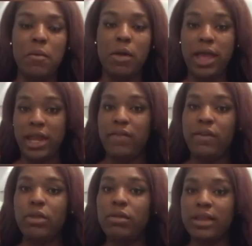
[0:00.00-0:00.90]

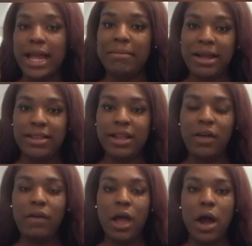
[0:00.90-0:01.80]
individuals like
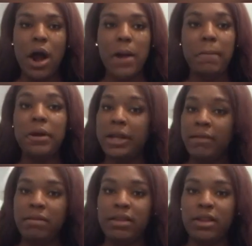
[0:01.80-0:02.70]
myself are put
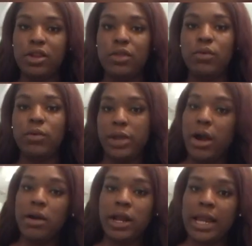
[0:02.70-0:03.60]
in positions where we
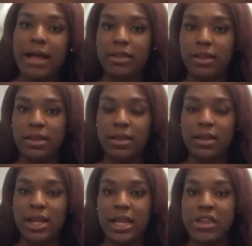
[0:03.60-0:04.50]
aren't allowed to
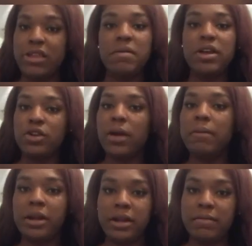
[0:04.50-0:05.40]
succeed. Just because you are
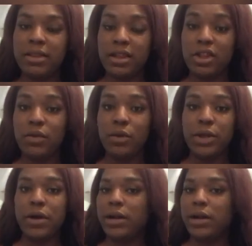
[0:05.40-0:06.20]
put in a position where you aren't